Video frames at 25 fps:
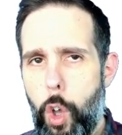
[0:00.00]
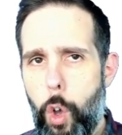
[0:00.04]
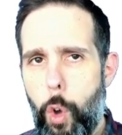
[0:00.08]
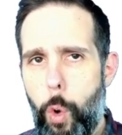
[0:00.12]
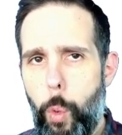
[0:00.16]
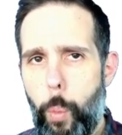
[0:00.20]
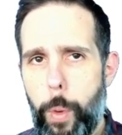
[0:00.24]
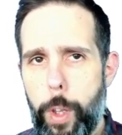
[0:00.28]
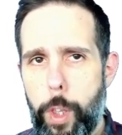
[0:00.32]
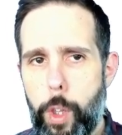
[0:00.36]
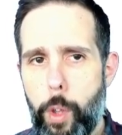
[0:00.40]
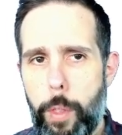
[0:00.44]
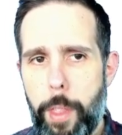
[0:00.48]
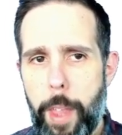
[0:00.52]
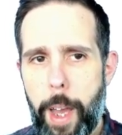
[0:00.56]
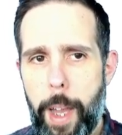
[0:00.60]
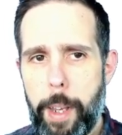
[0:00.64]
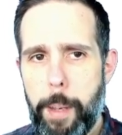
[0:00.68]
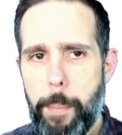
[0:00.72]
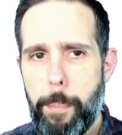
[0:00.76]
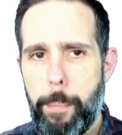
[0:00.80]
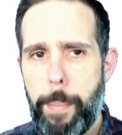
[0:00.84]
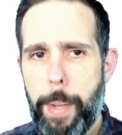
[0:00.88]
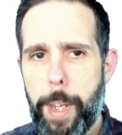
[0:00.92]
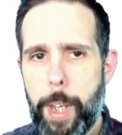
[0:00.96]
We do
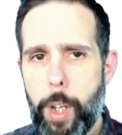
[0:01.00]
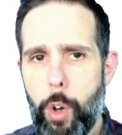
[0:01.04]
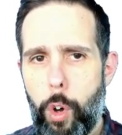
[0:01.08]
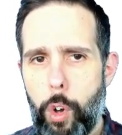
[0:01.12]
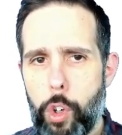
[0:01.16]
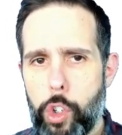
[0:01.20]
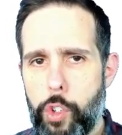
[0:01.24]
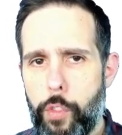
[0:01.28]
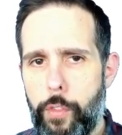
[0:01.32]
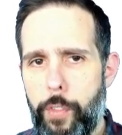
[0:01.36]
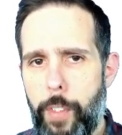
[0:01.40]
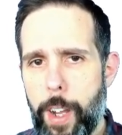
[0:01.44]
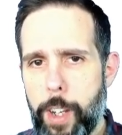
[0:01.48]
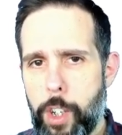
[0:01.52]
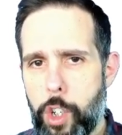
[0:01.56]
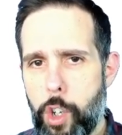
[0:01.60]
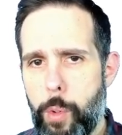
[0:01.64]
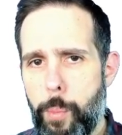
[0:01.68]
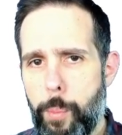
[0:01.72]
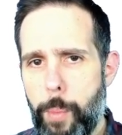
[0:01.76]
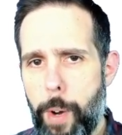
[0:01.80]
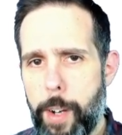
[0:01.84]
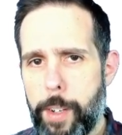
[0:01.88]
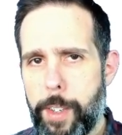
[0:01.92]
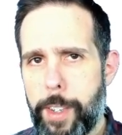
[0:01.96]
that because function
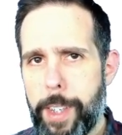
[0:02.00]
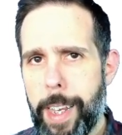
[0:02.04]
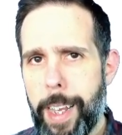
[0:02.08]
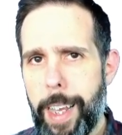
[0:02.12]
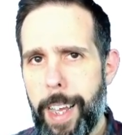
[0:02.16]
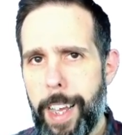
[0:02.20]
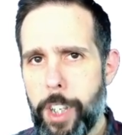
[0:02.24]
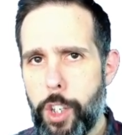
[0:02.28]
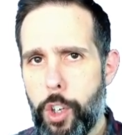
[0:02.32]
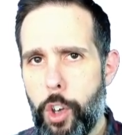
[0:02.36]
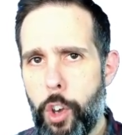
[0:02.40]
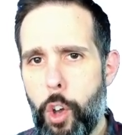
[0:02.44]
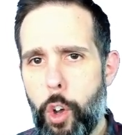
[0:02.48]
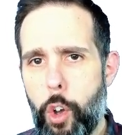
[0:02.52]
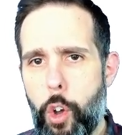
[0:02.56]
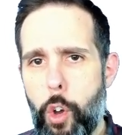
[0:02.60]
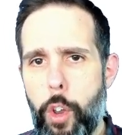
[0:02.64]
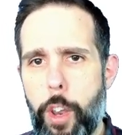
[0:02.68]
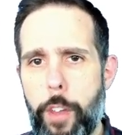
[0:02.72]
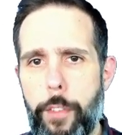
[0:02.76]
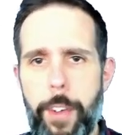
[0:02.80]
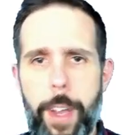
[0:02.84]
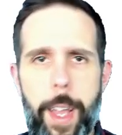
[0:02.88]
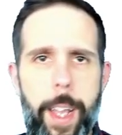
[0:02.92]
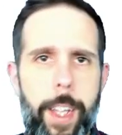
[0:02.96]
merging has knock-on
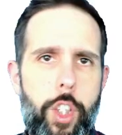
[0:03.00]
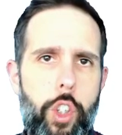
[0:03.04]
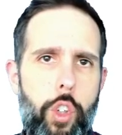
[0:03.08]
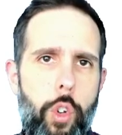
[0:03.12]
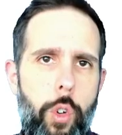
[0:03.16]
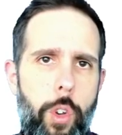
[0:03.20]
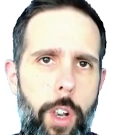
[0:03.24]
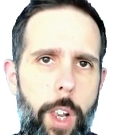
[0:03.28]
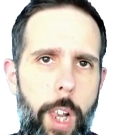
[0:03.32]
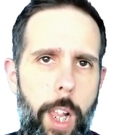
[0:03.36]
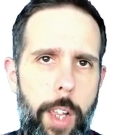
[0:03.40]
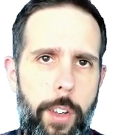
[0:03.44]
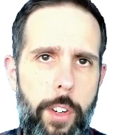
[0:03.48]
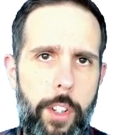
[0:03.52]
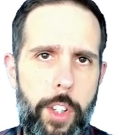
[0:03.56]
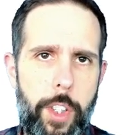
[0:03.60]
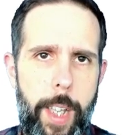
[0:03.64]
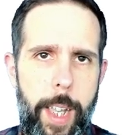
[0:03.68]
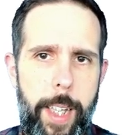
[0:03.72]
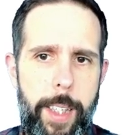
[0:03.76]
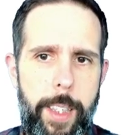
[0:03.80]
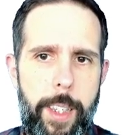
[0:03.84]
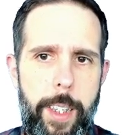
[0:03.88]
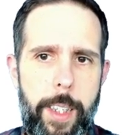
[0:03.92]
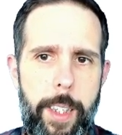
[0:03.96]
effects on later
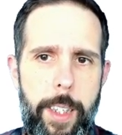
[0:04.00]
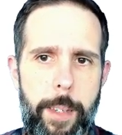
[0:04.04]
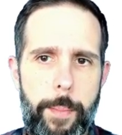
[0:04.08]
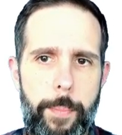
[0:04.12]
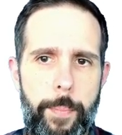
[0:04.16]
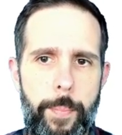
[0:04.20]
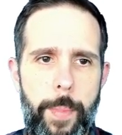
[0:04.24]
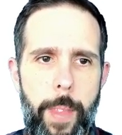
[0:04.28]
stages.